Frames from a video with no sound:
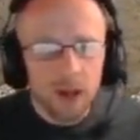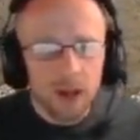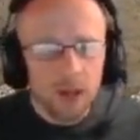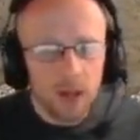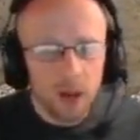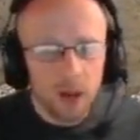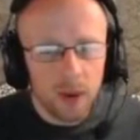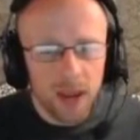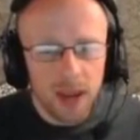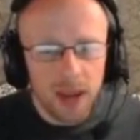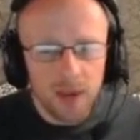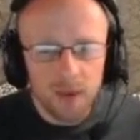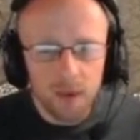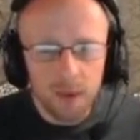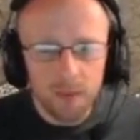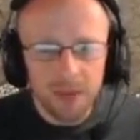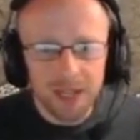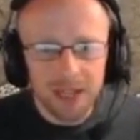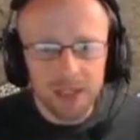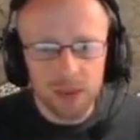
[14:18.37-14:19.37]

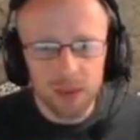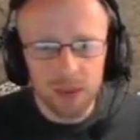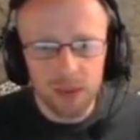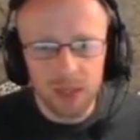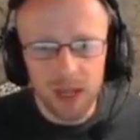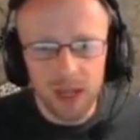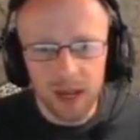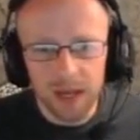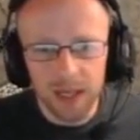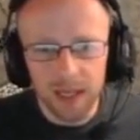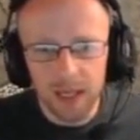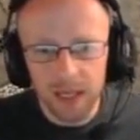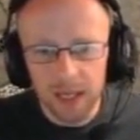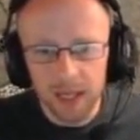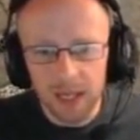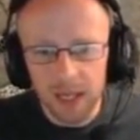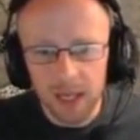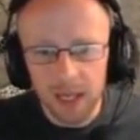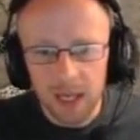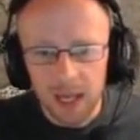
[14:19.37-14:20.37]
coherent battle line
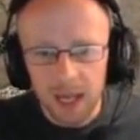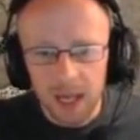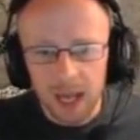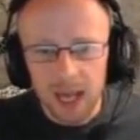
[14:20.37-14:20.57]
here.